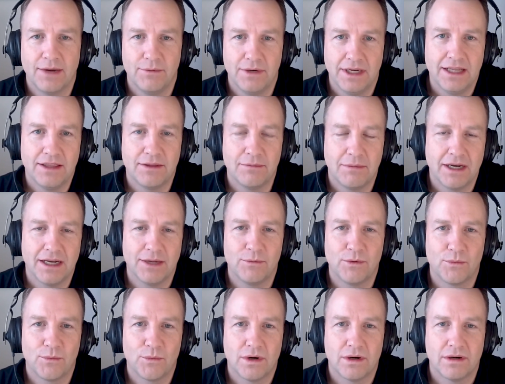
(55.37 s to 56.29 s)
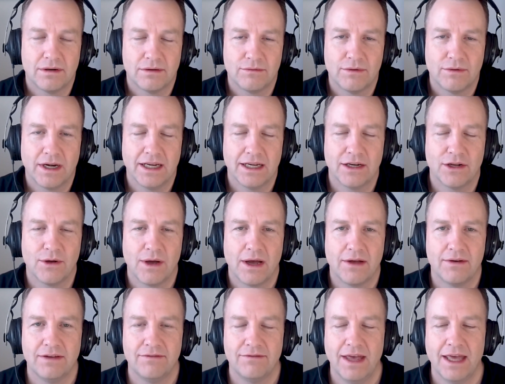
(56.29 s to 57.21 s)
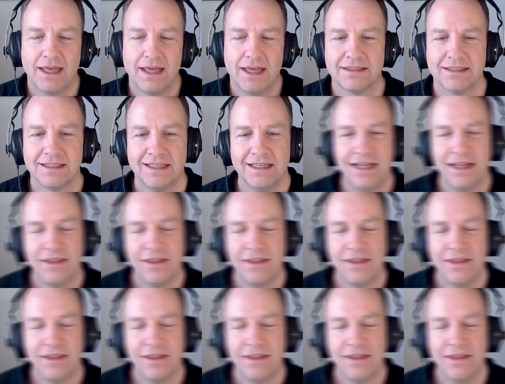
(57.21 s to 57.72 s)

We need the money when we're ready to go out and invest.